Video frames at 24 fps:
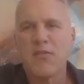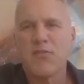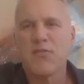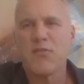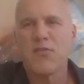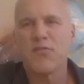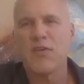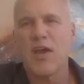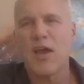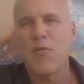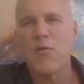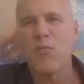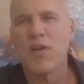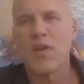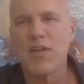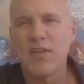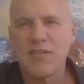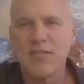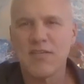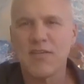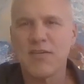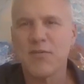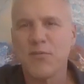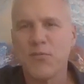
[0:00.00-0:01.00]
So as I went
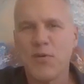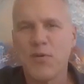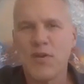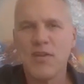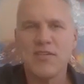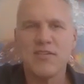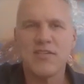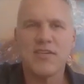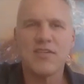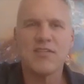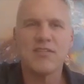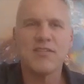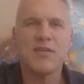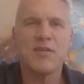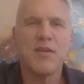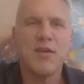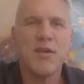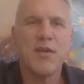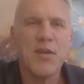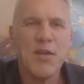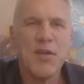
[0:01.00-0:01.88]
into Regus,